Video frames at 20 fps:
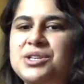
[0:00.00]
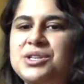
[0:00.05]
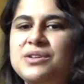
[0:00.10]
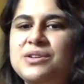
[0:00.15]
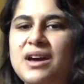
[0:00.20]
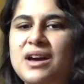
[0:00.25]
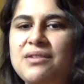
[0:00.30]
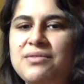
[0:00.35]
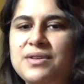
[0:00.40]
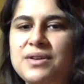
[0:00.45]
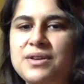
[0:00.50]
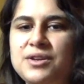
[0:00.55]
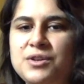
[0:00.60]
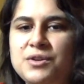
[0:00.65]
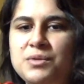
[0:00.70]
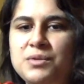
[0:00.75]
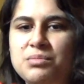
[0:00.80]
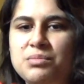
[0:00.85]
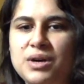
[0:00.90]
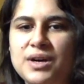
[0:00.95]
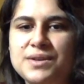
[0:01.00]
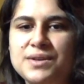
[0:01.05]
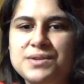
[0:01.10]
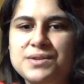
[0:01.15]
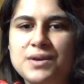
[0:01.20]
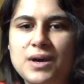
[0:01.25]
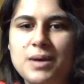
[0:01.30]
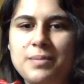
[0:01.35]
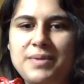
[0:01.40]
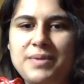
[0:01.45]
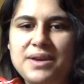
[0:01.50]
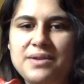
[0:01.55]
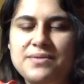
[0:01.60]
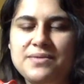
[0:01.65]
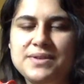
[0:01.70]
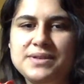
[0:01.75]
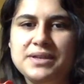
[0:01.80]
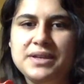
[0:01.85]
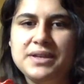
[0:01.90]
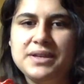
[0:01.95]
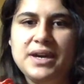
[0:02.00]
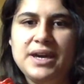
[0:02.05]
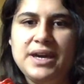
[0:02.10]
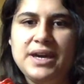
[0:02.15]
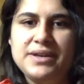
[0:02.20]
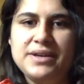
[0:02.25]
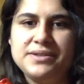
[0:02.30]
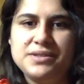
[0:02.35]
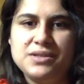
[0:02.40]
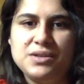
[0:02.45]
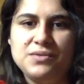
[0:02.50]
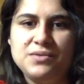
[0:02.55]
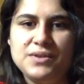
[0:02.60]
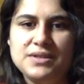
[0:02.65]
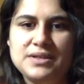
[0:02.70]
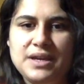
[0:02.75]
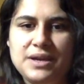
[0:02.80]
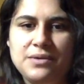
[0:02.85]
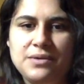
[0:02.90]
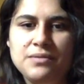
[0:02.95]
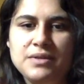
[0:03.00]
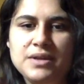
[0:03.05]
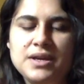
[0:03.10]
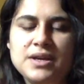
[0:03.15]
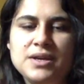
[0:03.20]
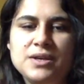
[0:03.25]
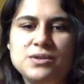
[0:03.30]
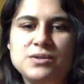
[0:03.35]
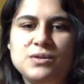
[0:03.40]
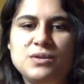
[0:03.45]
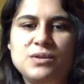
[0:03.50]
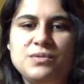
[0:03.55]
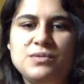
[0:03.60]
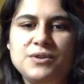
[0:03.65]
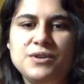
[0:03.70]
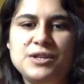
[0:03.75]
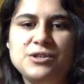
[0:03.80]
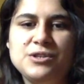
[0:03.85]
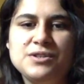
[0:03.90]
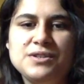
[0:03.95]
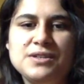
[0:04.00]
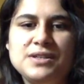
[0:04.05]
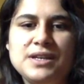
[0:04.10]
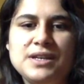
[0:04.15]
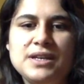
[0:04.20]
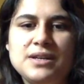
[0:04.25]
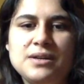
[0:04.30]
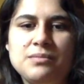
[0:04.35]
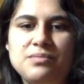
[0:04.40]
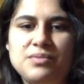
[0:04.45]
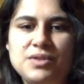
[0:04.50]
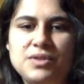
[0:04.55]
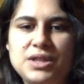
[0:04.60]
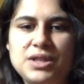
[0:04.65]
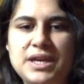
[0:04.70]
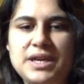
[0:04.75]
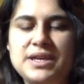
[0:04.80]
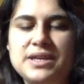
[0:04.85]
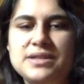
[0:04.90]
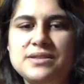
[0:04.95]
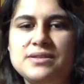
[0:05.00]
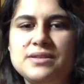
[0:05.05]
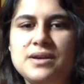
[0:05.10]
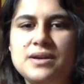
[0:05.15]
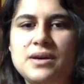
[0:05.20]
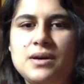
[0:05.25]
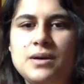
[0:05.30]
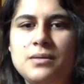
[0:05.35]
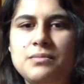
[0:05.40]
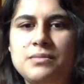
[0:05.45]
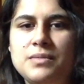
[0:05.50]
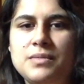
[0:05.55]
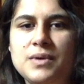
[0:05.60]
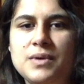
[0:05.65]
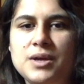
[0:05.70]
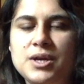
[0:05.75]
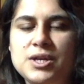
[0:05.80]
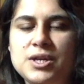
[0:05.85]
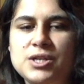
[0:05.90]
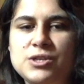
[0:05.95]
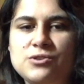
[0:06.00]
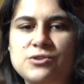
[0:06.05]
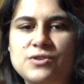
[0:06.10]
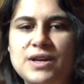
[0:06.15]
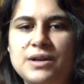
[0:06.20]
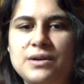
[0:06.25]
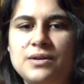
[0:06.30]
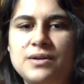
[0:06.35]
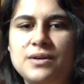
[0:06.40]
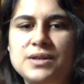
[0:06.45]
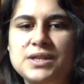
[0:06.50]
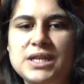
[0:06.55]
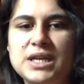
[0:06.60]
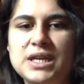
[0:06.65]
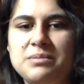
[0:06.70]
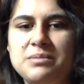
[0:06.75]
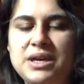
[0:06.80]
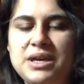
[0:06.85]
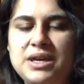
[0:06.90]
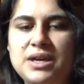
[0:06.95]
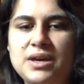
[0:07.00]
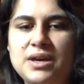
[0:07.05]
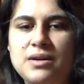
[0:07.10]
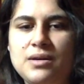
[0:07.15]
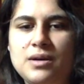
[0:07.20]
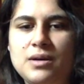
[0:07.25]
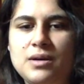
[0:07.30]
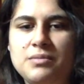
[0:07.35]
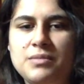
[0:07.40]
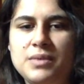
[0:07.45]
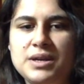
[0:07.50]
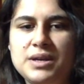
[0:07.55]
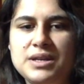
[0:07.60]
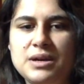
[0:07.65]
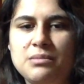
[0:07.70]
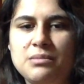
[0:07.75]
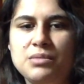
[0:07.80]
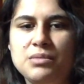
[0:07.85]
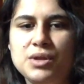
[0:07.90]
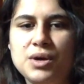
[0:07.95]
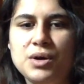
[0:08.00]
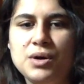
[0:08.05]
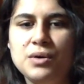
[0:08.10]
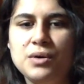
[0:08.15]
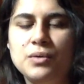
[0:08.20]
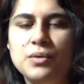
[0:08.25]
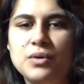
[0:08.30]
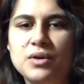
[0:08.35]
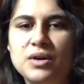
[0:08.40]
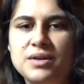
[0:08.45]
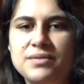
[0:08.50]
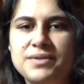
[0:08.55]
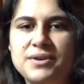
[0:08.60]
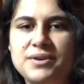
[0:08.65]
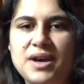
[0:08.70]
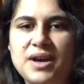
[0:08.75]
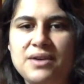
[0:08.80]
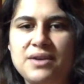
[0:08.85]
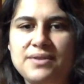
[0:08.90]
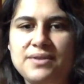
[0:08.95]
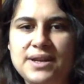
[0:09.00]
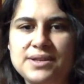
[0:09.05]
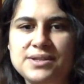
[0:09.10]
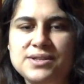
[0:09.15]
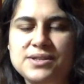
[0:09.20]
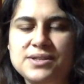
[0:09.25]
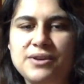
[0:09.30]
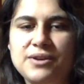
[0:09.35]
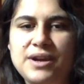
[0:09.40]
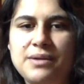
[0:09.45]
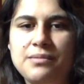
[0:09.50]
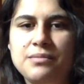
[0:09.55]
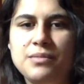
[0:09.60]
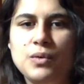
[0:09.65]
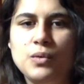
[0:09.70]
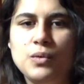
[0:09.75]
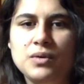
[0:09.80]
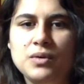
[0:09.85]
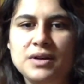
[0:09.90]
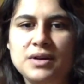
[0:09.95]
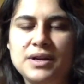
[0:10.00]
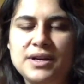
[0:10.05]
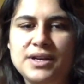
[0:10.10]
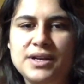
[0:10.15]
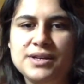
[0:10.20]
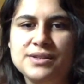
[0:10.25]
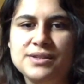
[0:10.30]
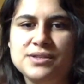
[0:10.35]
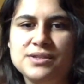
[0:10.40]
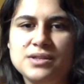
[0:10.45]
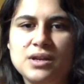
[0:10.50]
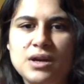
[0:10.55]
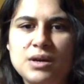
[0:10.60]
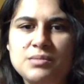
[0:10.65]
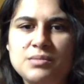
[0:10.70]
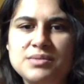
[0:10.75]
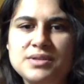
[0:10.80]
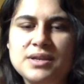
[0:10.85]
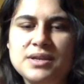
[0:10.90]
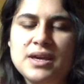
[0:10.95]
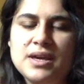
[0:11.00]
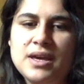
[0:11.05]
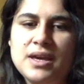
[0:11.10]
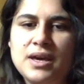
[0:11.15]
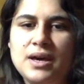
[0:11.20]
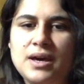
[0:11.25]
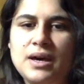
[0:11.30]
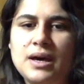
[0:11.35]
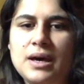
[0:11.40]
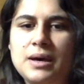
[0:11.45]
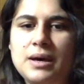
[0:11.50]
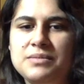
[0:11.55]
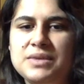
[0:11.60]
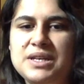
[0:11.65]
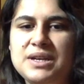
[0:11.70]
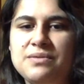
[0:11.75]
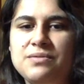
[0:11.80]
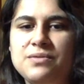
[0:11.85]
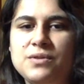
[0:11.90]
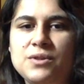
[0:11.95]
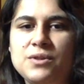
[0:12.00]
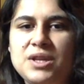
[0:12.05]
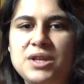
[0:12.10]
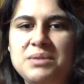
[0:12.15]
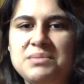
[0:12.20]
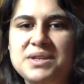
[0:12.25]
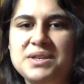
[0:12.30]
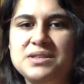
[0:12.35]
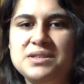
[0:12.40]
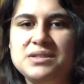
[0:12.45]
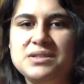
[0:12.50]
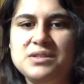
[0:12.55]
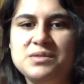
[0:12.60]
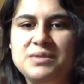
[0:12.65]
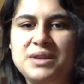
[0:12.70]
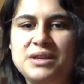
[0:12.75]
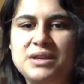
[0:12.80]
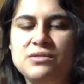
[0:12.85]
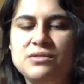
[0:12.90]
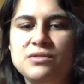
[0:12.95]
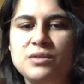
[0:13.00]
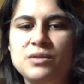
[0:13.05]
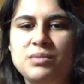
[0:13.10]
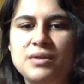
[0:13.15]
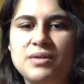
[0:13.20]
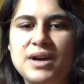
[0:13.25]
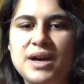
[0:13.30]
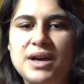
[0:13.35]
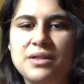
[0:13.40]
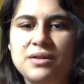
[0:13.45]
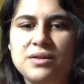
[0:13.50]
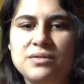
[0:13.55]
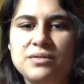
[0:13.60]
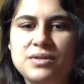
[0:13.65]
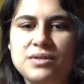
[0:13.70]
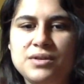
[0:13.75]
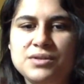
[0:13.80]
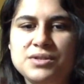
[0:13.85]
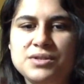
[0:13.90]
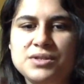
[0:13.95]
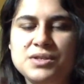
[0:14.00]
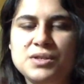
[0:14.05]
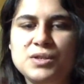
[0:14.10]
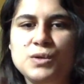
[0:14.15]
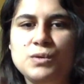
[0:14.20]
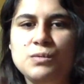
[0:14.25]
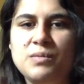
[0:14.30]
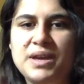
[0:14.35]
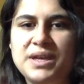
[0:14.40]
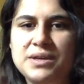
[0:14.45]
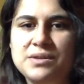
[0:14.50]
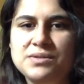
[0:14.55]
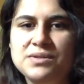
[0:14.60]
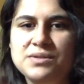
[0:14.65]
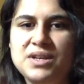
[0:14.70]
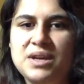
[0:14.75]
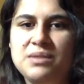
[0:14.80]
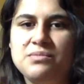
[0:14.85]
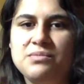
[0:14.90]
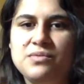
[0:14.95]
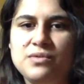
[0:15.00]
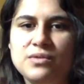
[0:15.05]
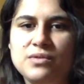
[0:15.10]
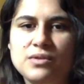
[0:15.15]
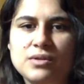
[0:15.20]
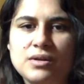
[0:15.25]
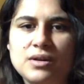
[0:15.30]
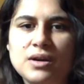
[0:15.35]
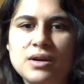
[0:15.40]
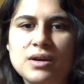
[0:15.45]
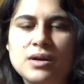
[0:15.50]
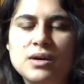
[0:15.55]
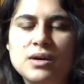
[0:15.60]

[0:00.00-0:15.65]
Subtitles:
do have a new unboxed copy of this guy. It's still for sale. So if you're interested, please direct contact me down below, or if you have an Instagram or Snubs, definitely message me through either of those two. My username for